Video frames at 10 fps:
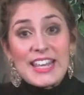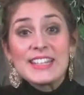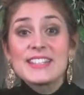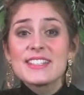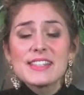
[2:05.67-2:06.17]

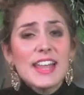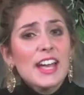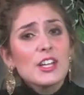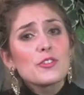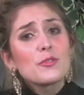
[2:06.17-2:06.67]
And this
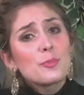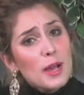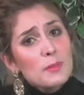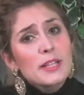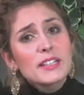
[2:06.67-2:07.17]
lack of
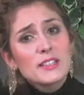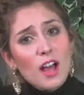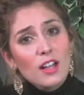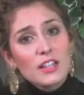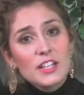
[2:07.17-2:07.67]
public
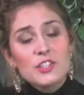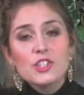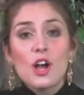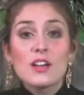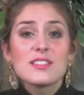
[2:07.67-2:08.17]

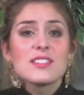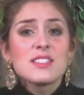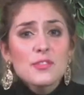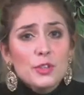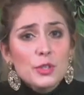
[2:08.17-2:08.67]
knowledge causes
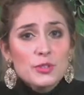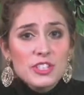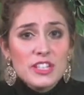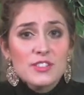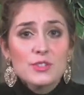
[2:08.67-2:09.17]

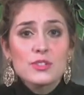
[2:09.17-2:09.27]
difficulties